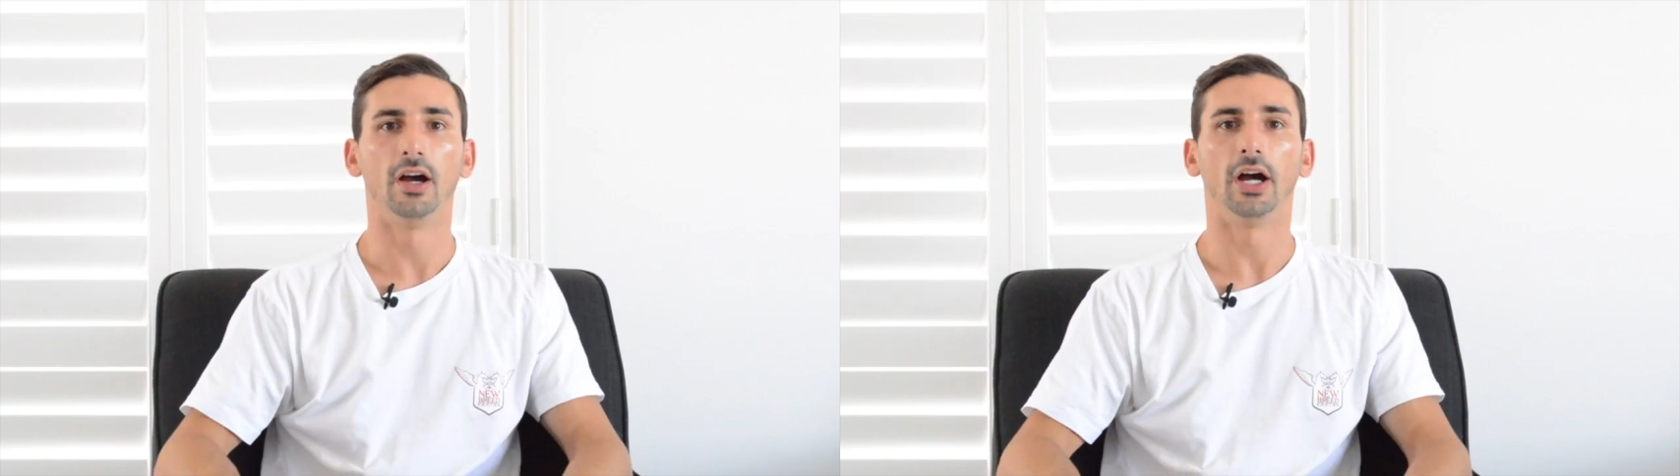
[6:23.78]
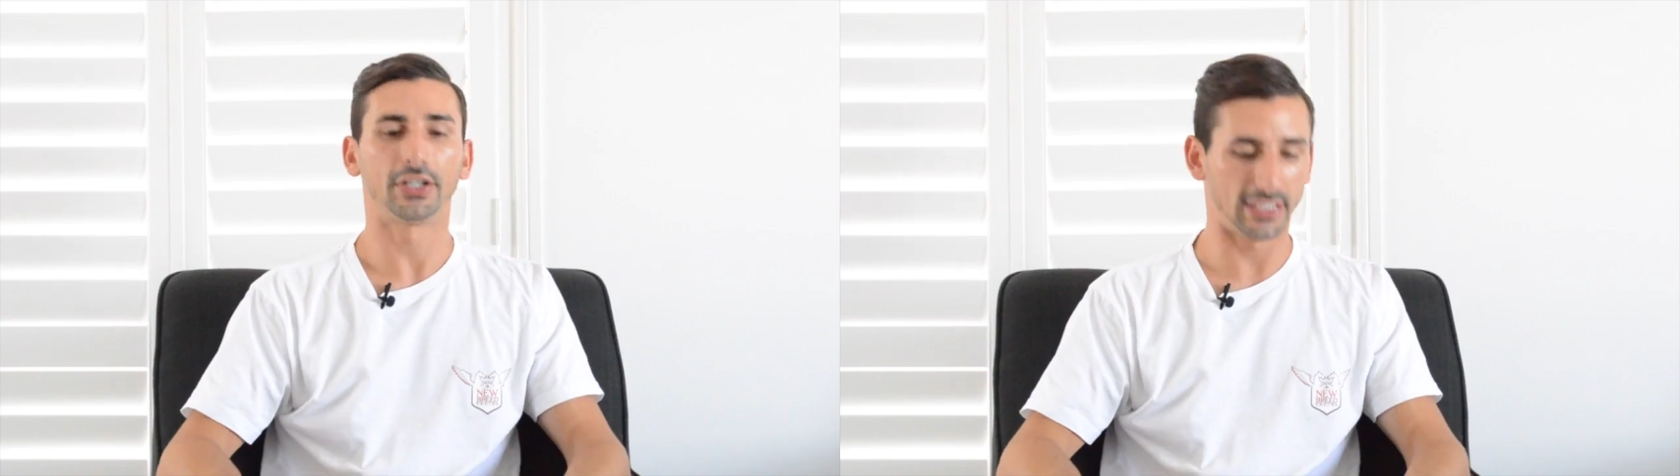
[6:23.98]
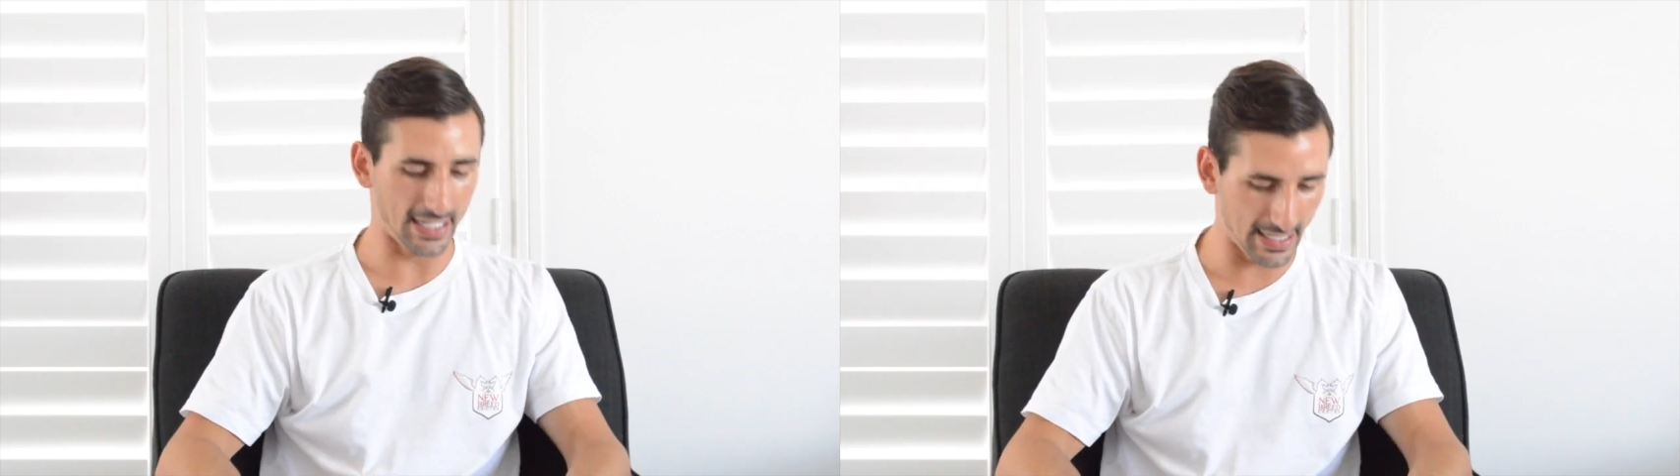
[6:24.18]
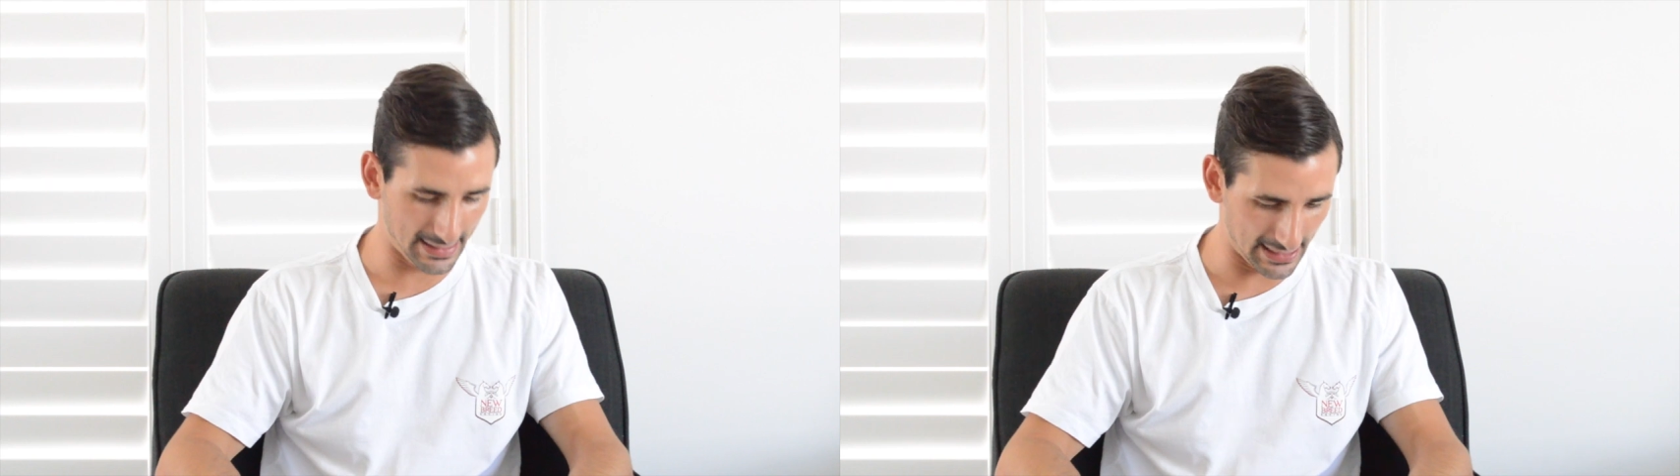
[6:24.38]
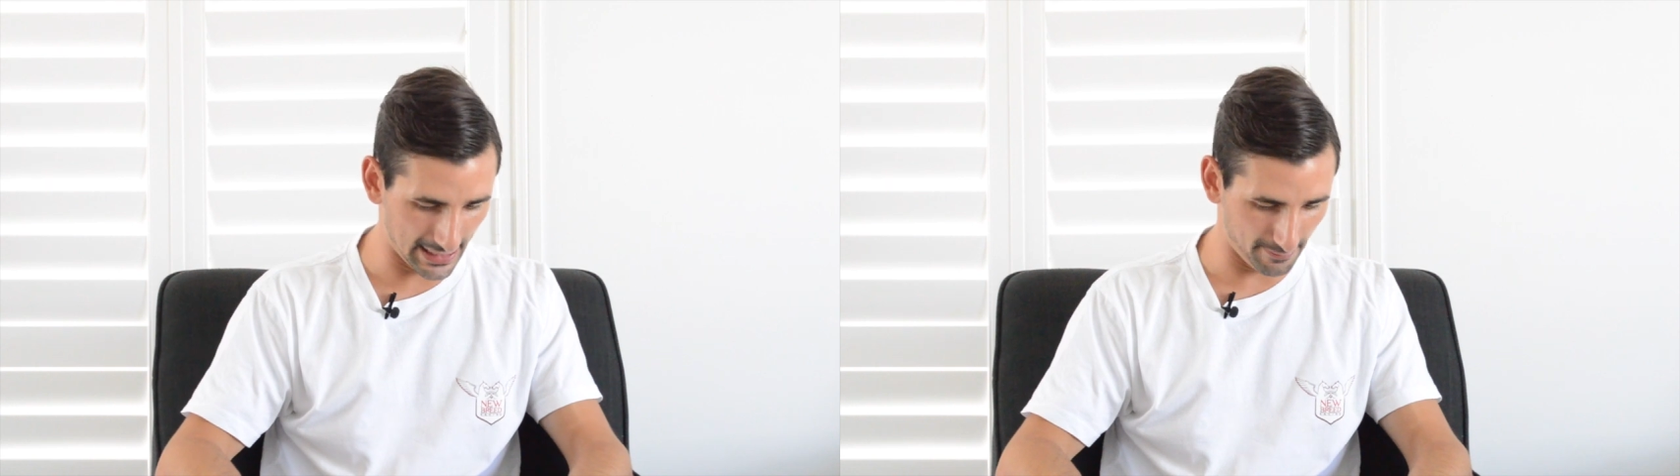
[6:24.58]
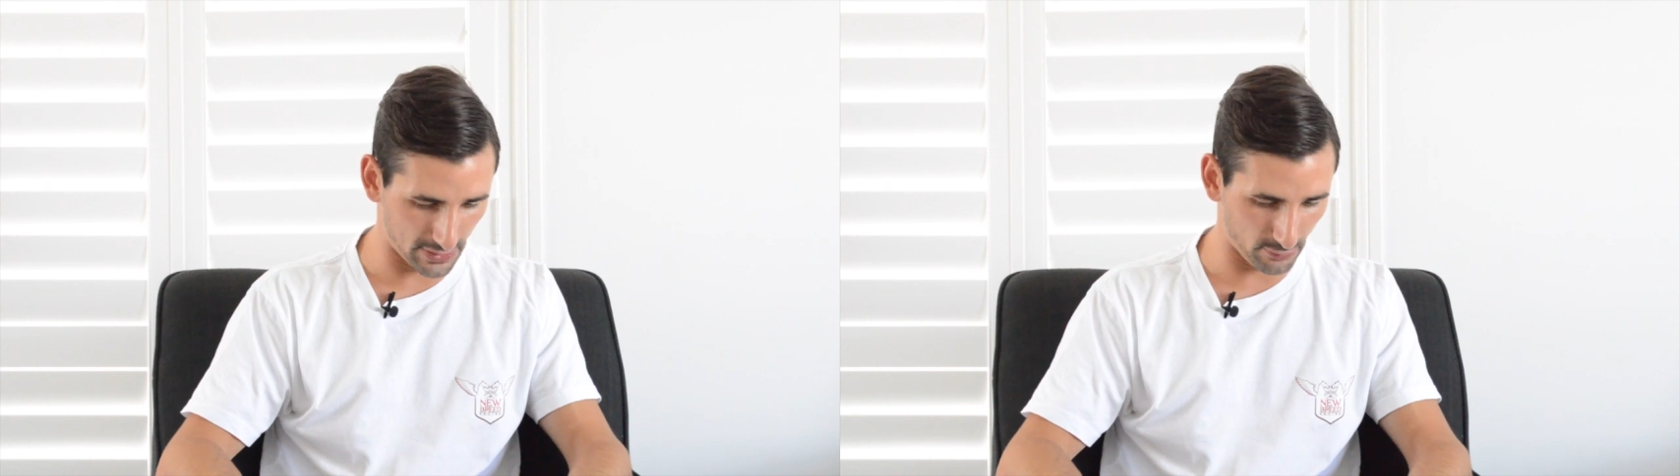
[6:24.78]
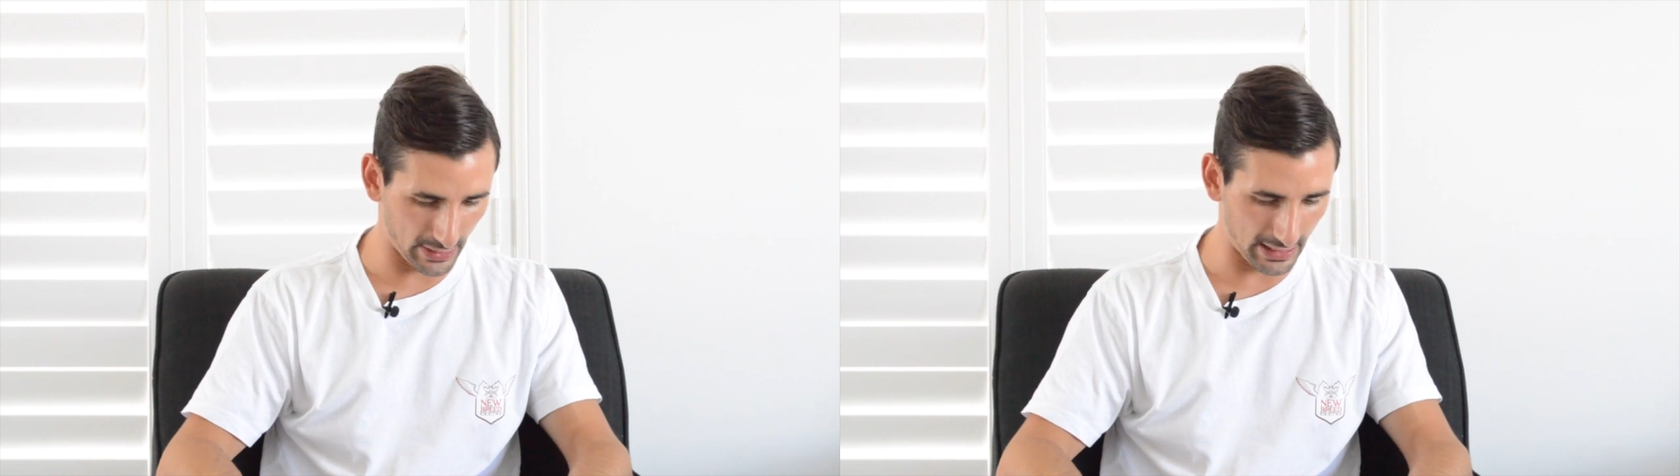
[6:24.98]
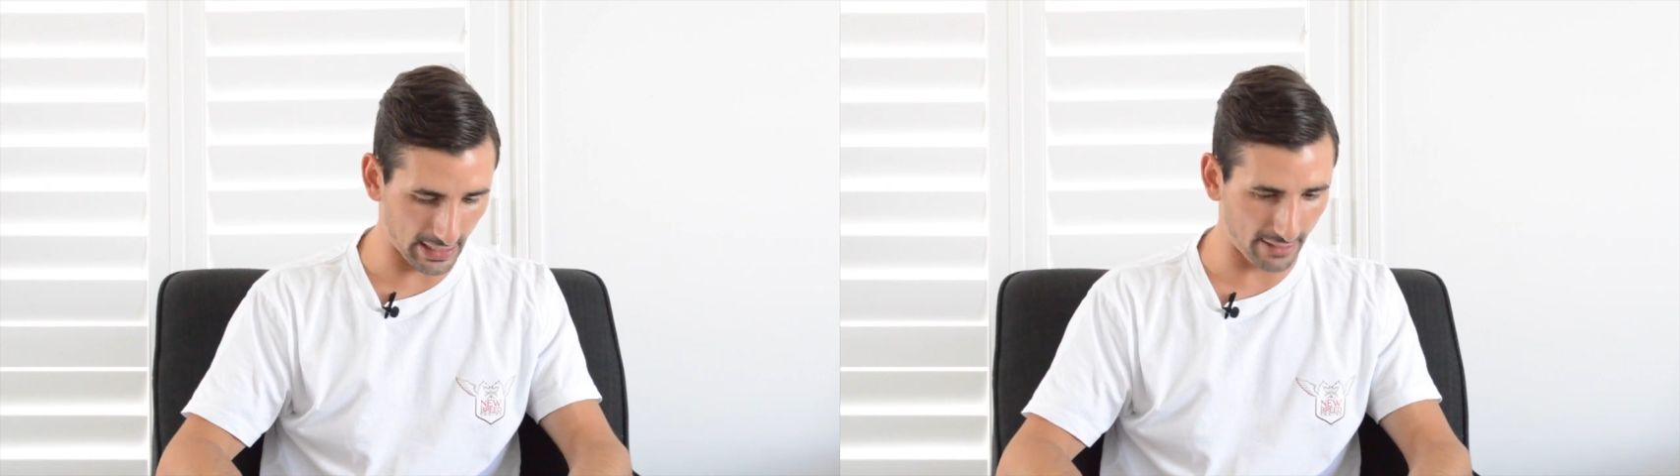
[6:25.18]
Okay, tips.
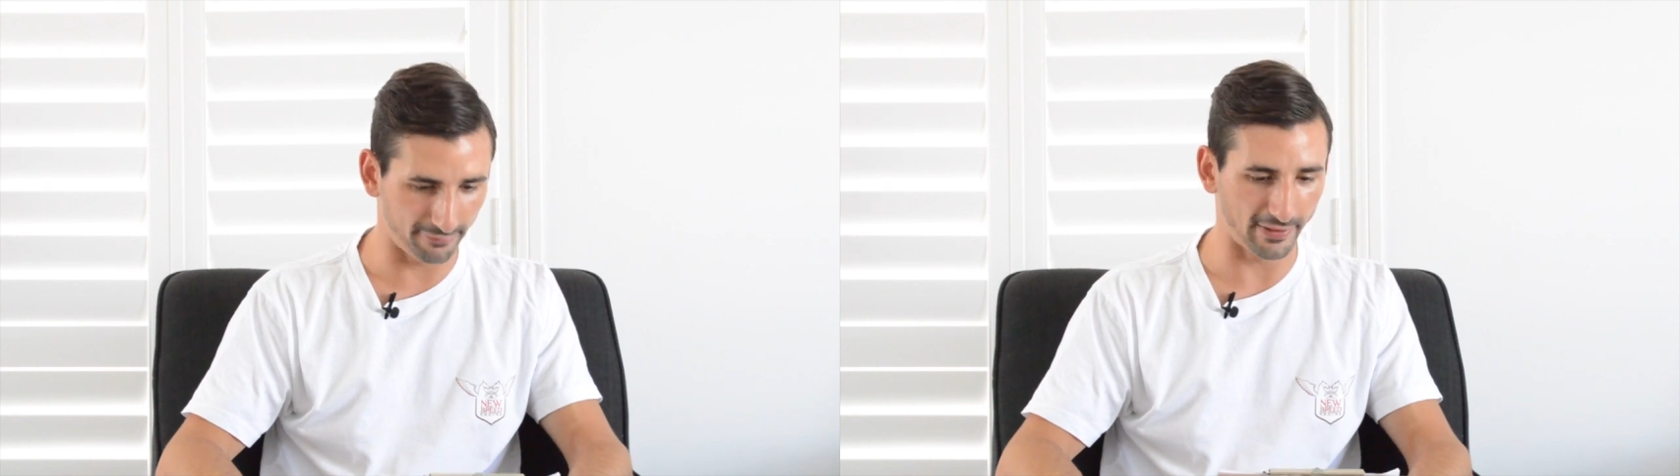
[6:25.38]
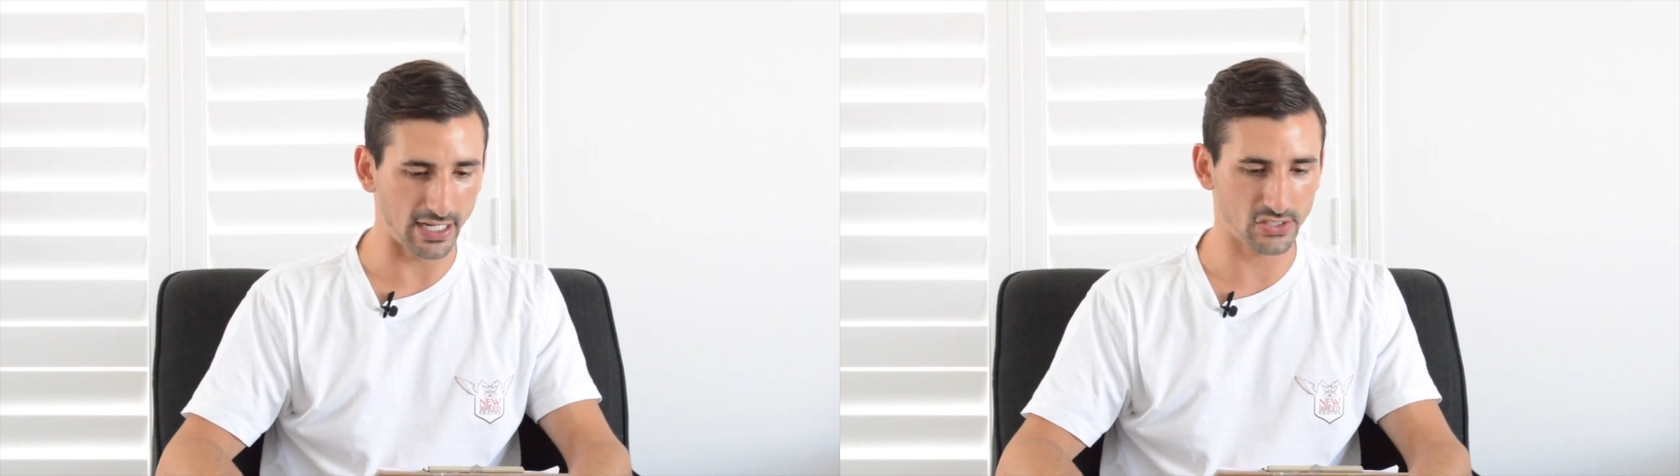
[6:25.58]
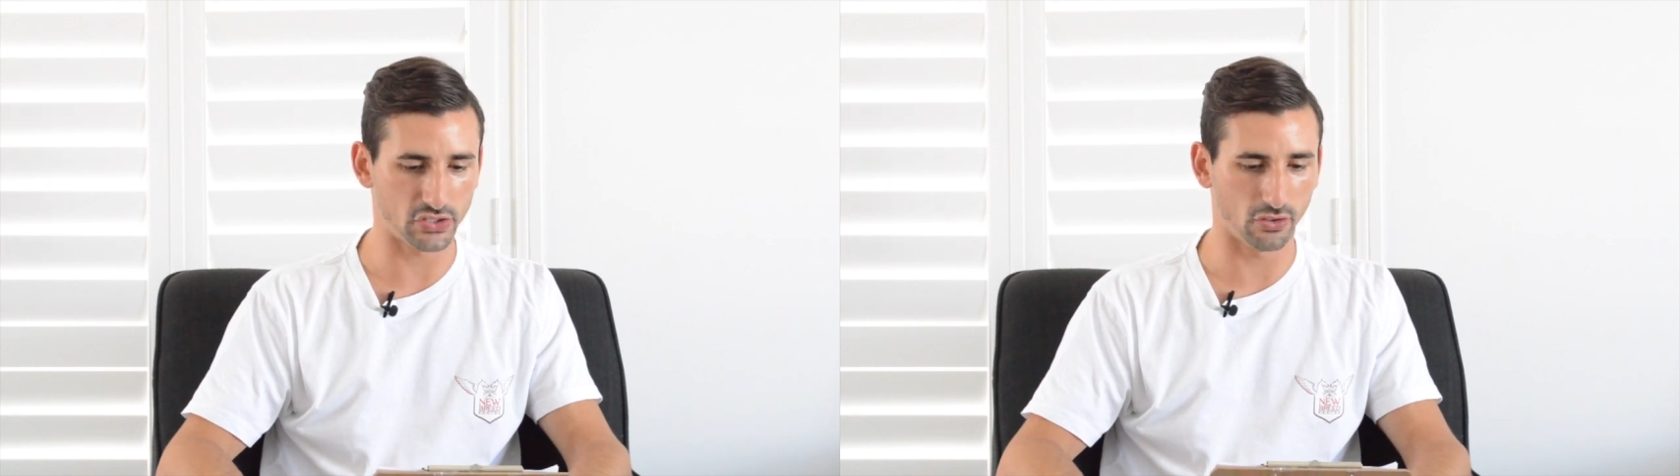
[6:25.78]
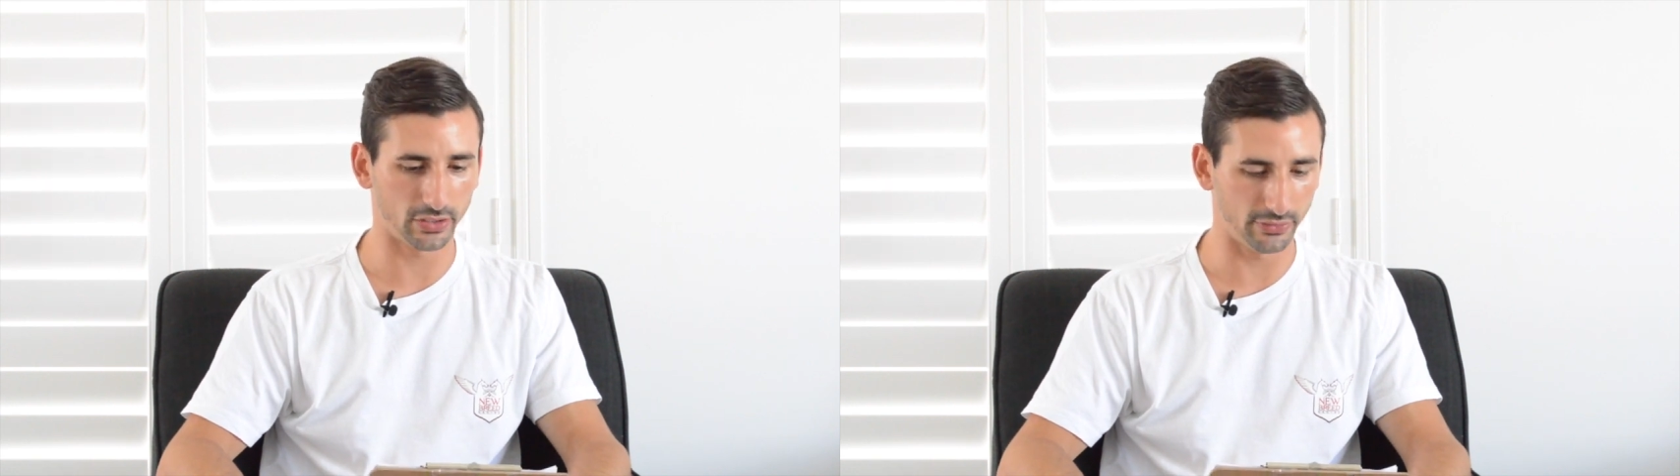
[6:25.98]
We had Fast Song.